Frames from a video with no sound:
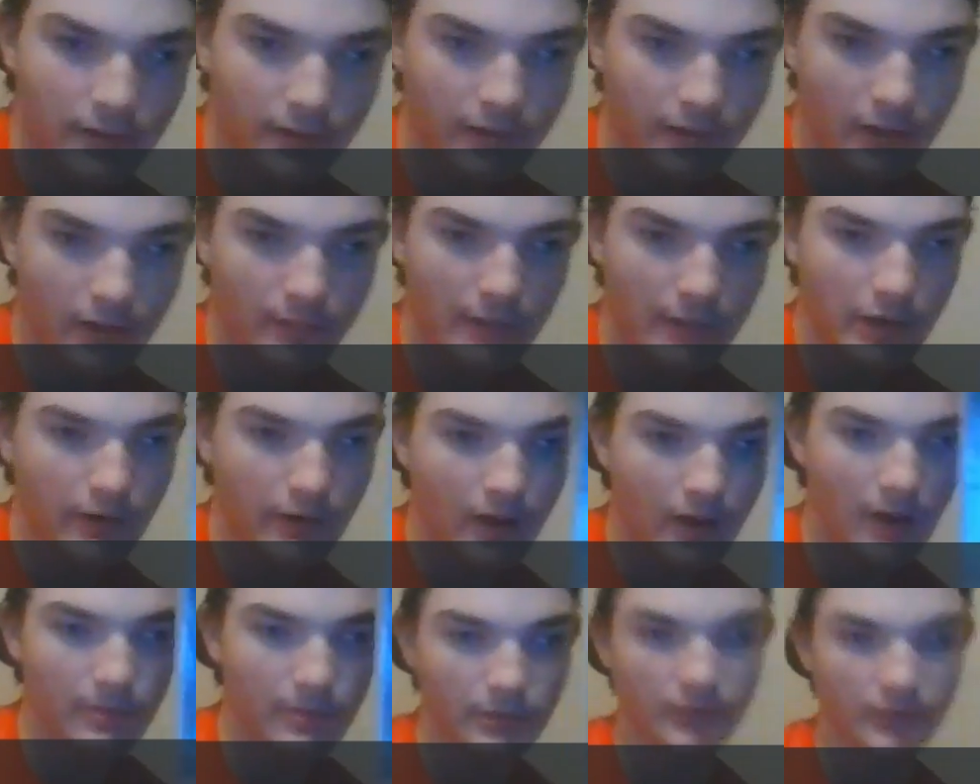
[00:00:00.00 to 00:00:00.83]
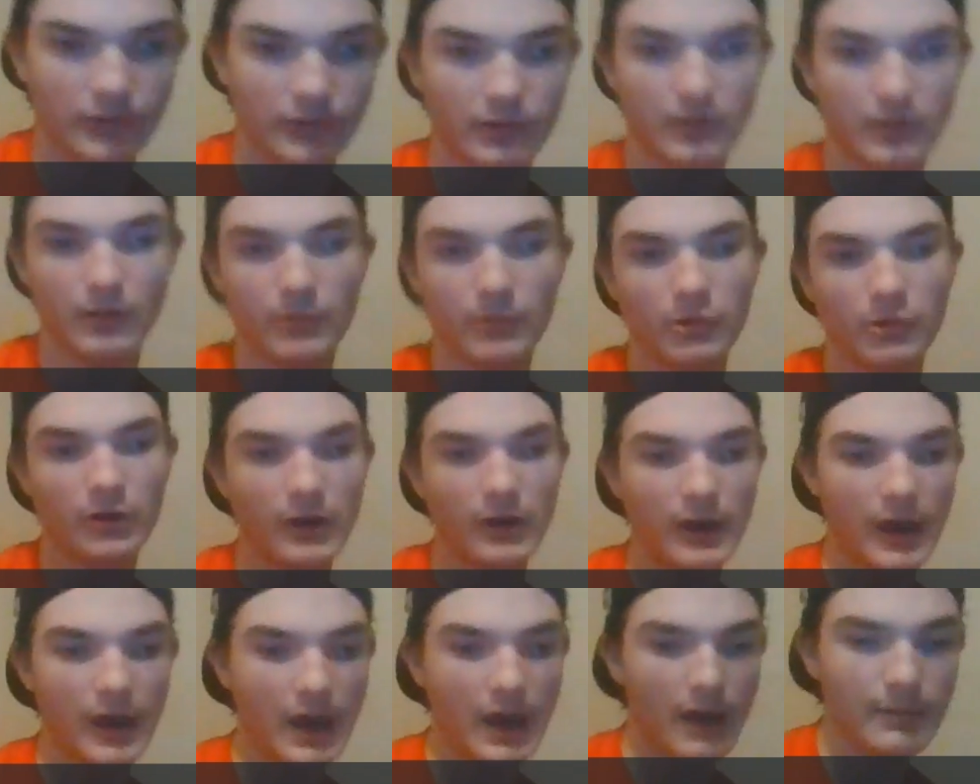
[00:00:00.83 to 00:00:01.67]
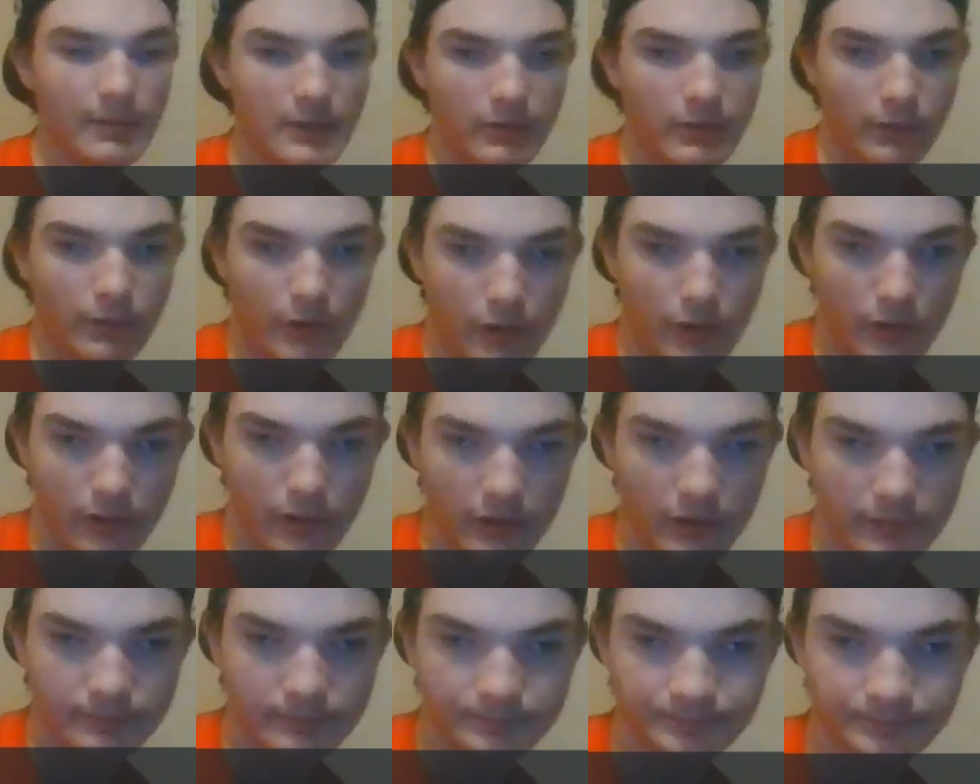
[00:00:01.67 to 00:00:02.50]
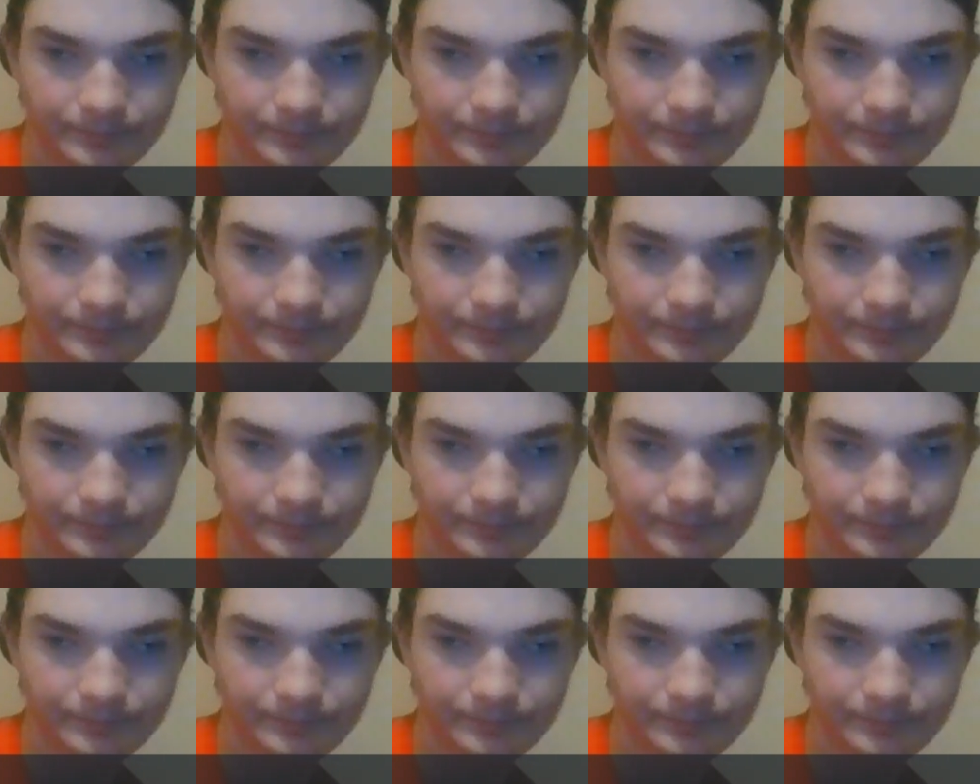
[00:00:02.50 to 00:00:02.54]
scared me crapless. So number one, Abbey Road.